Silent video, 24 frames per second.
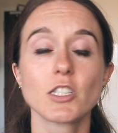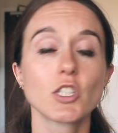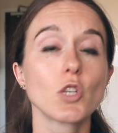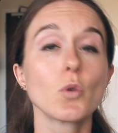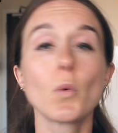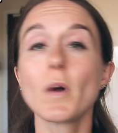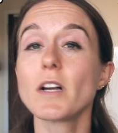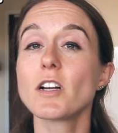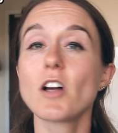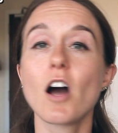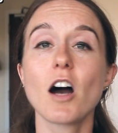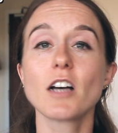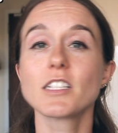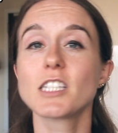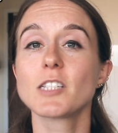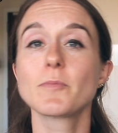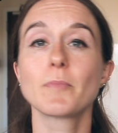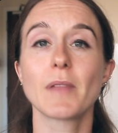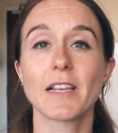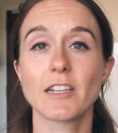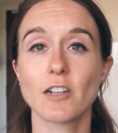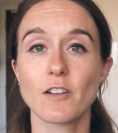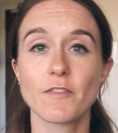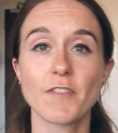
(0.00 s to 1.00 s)
So what causes
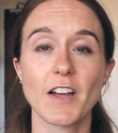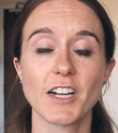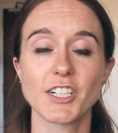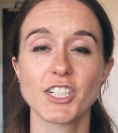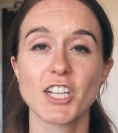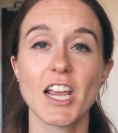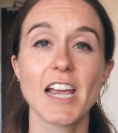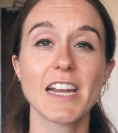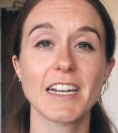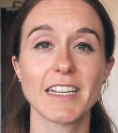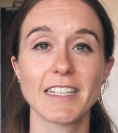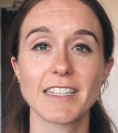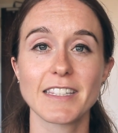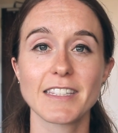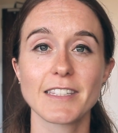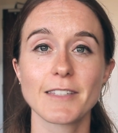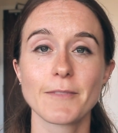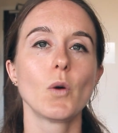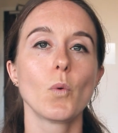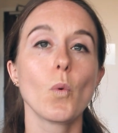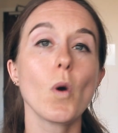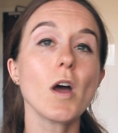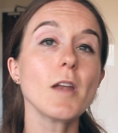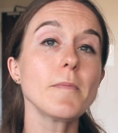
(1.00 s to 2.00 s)
plantar fasciitis?
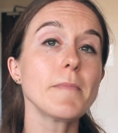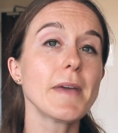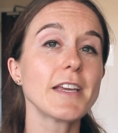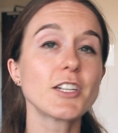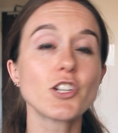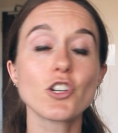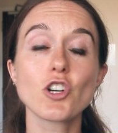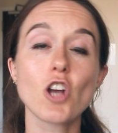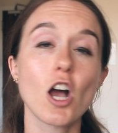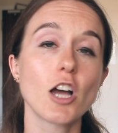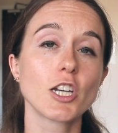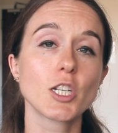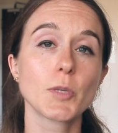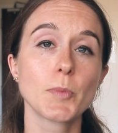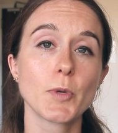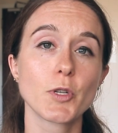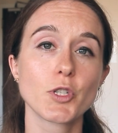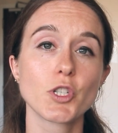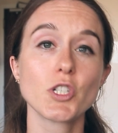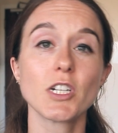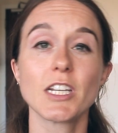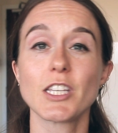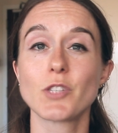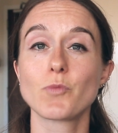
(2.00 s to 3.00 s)
One major
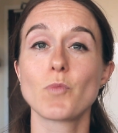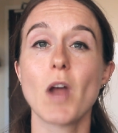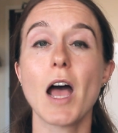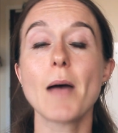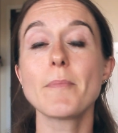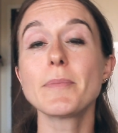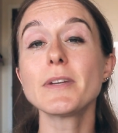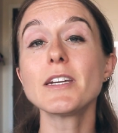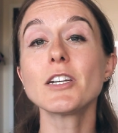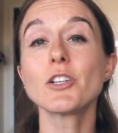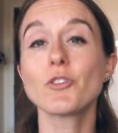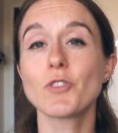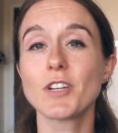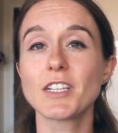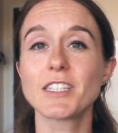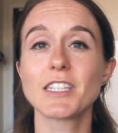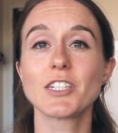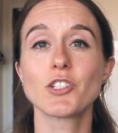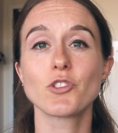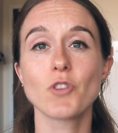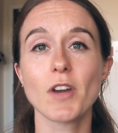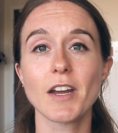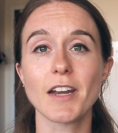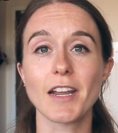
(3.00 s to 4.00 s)
contribution is rapid increase
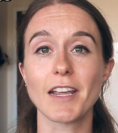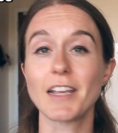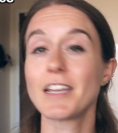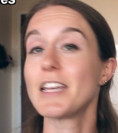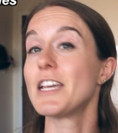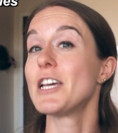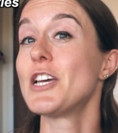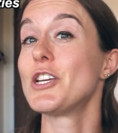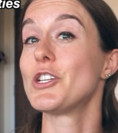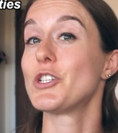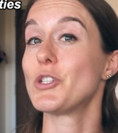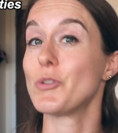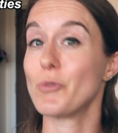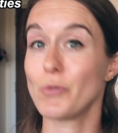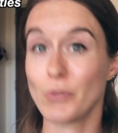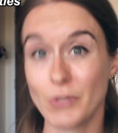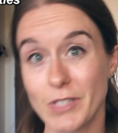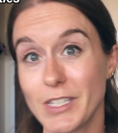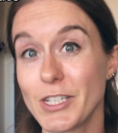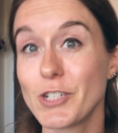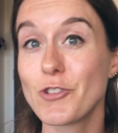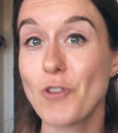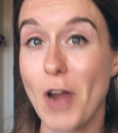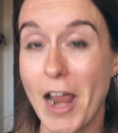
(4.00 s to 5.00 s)
in training. Do you
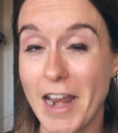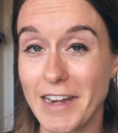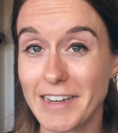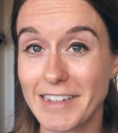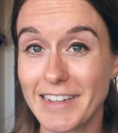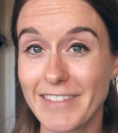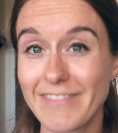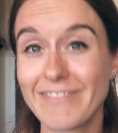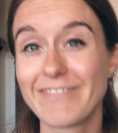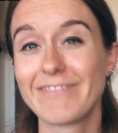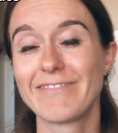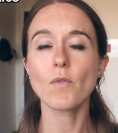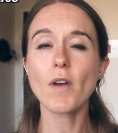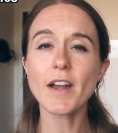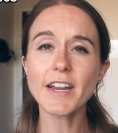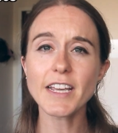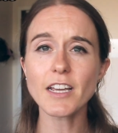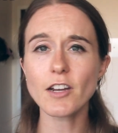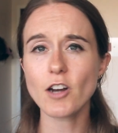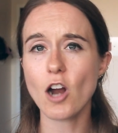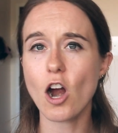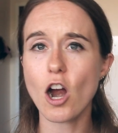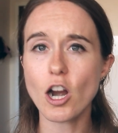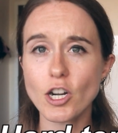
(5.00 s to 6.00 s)
see a trend?
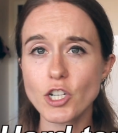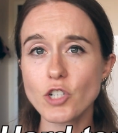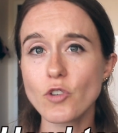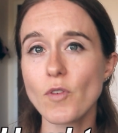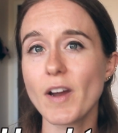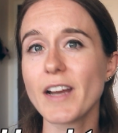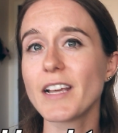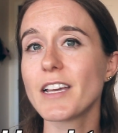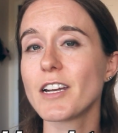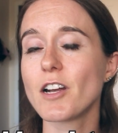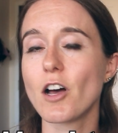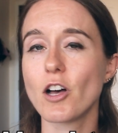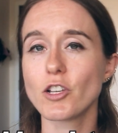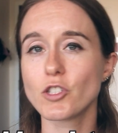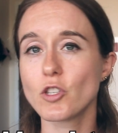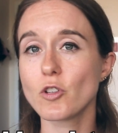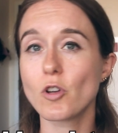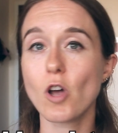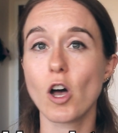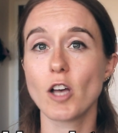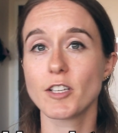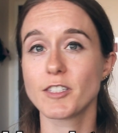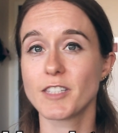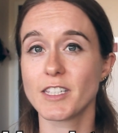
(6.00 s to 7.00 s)
Running on hard terrain can also
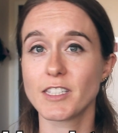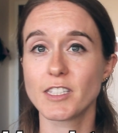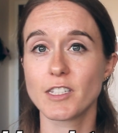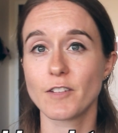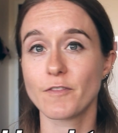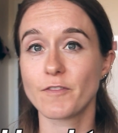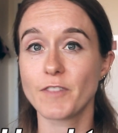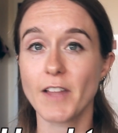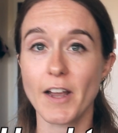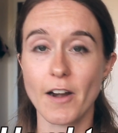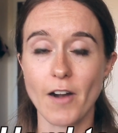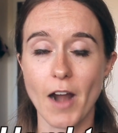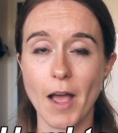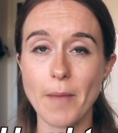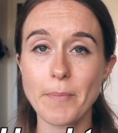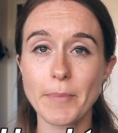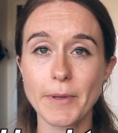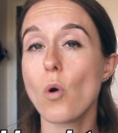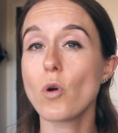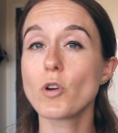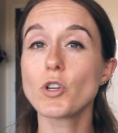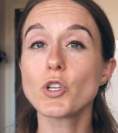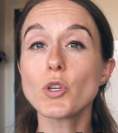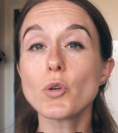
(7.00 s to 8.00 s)
cause this to flare up,
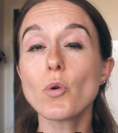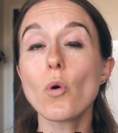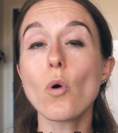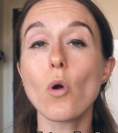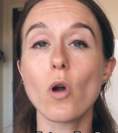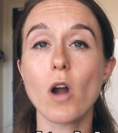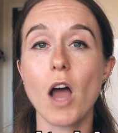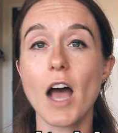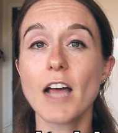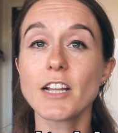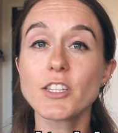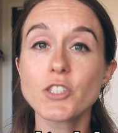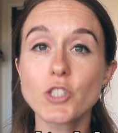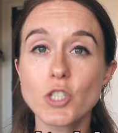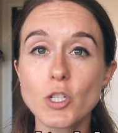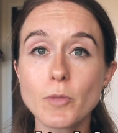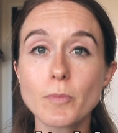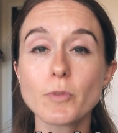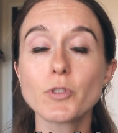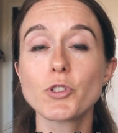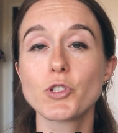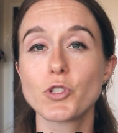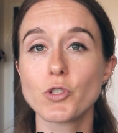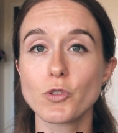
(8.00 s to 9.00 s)
or new or
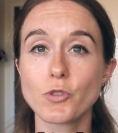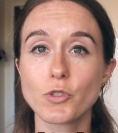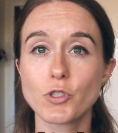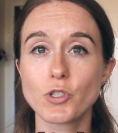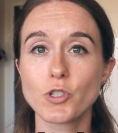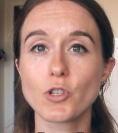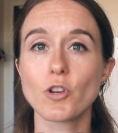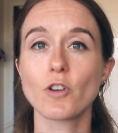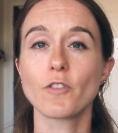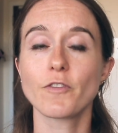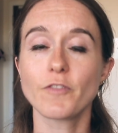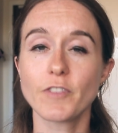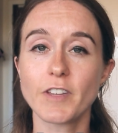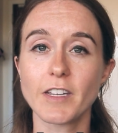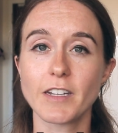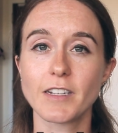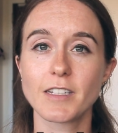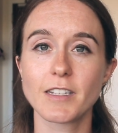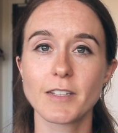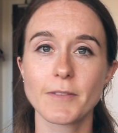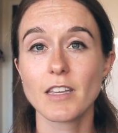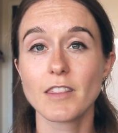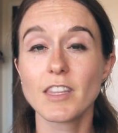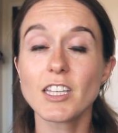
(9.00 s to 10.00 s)
unsuitable shoes to your
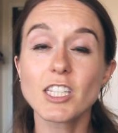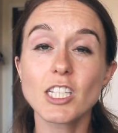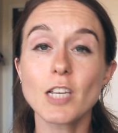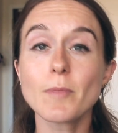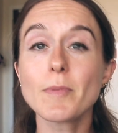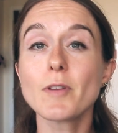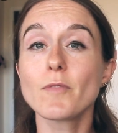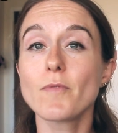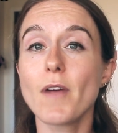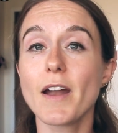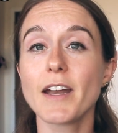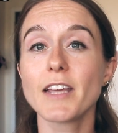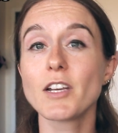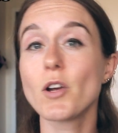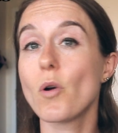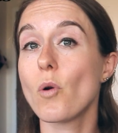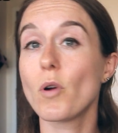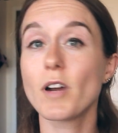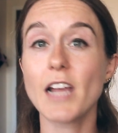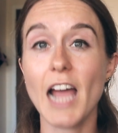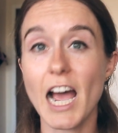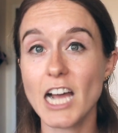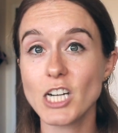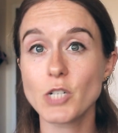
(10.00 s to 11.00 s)
feet. This can be running
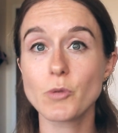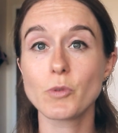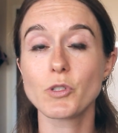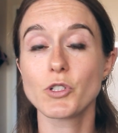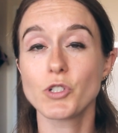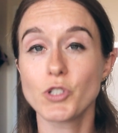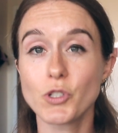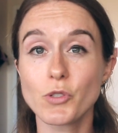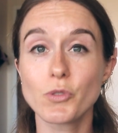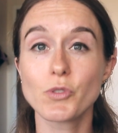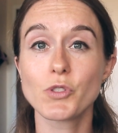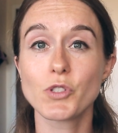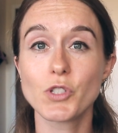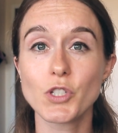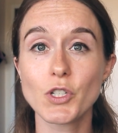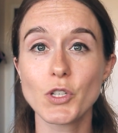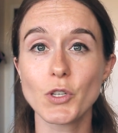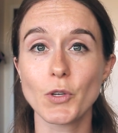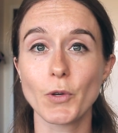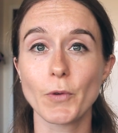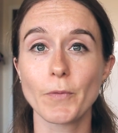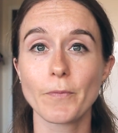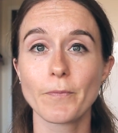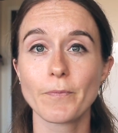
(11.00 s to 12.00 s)
or casual shoes
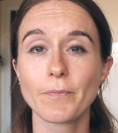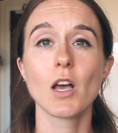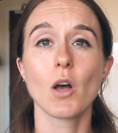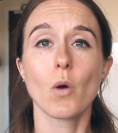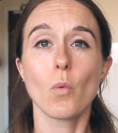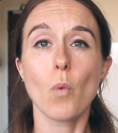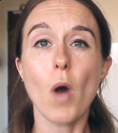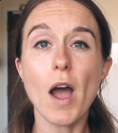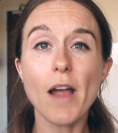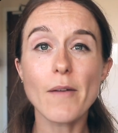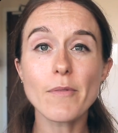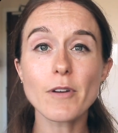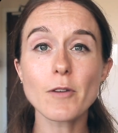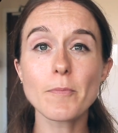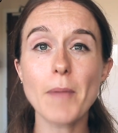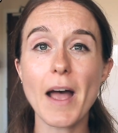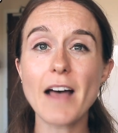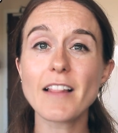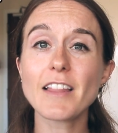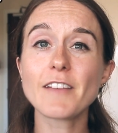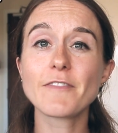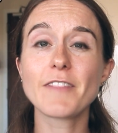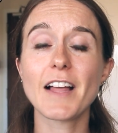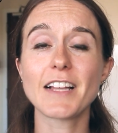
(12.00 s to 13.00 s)
too. Why were
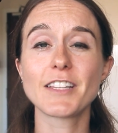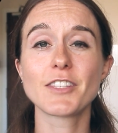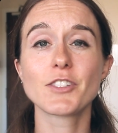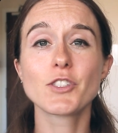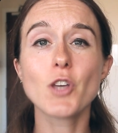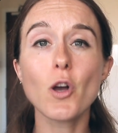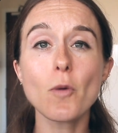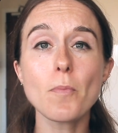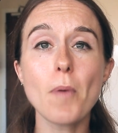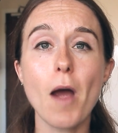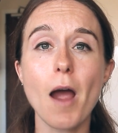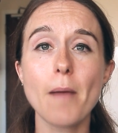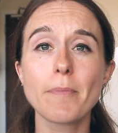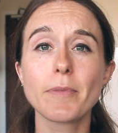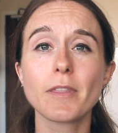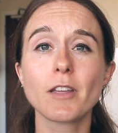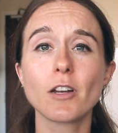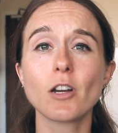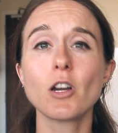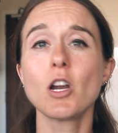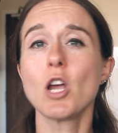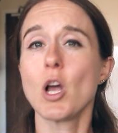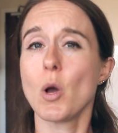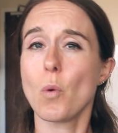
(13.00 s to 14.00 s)
ballet flats so
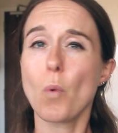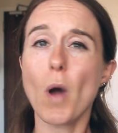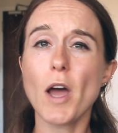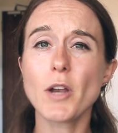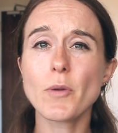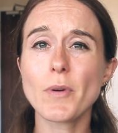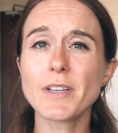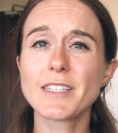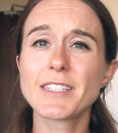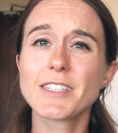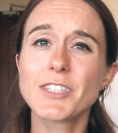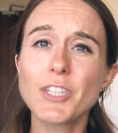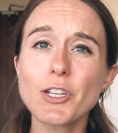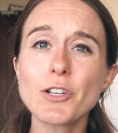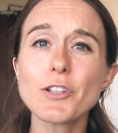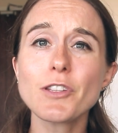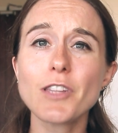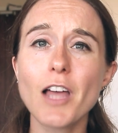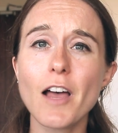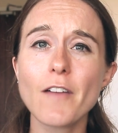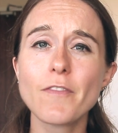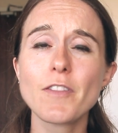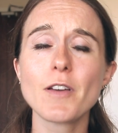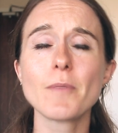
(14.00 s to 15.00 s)
popular? Why do I still
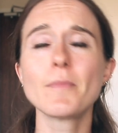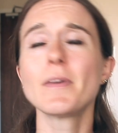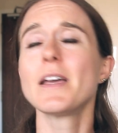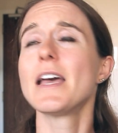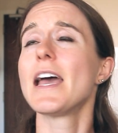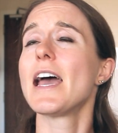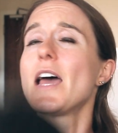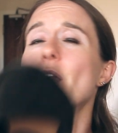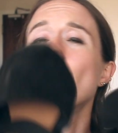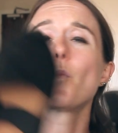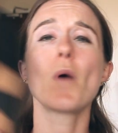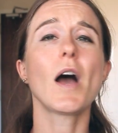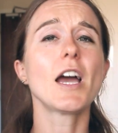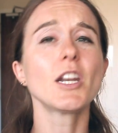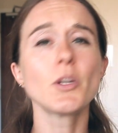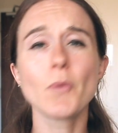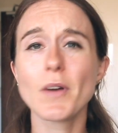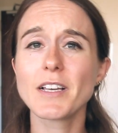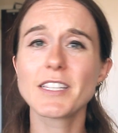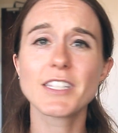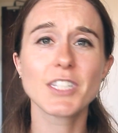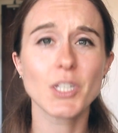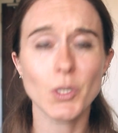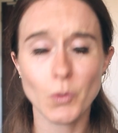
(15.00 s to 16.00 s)
love them? And why do
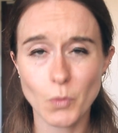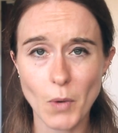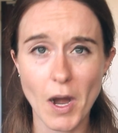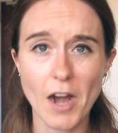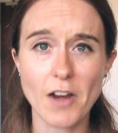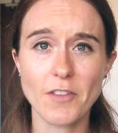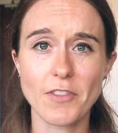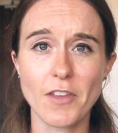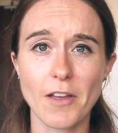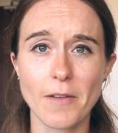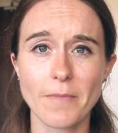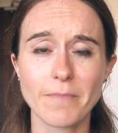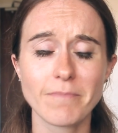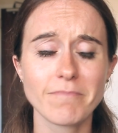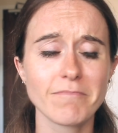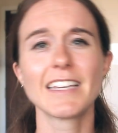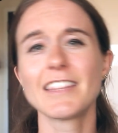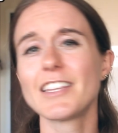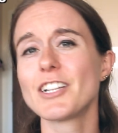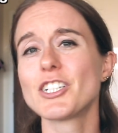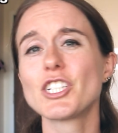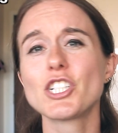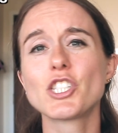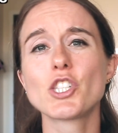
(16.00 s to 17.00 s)
I still wear them?
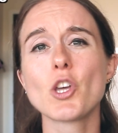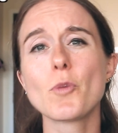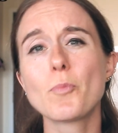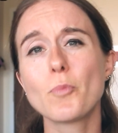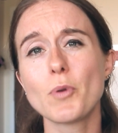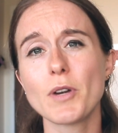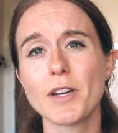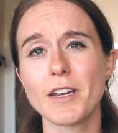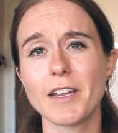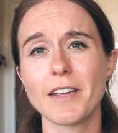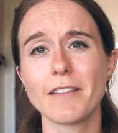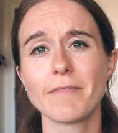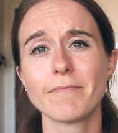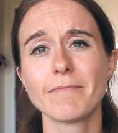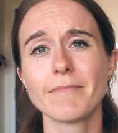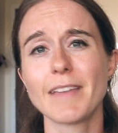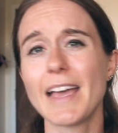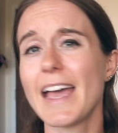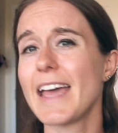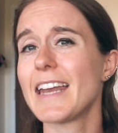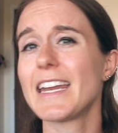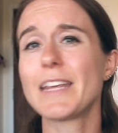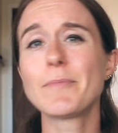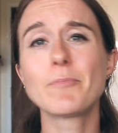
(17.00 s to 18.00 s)
They're just so pretty
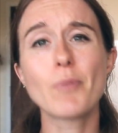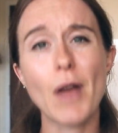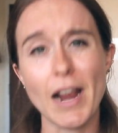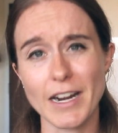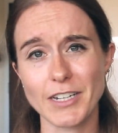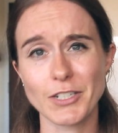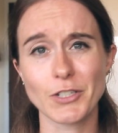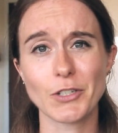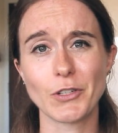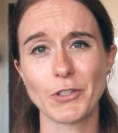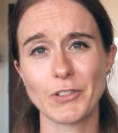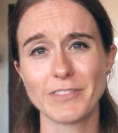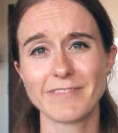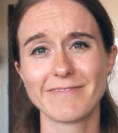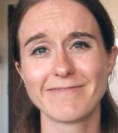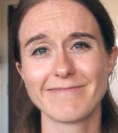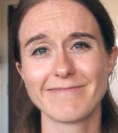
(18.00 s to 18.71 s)
and impractical.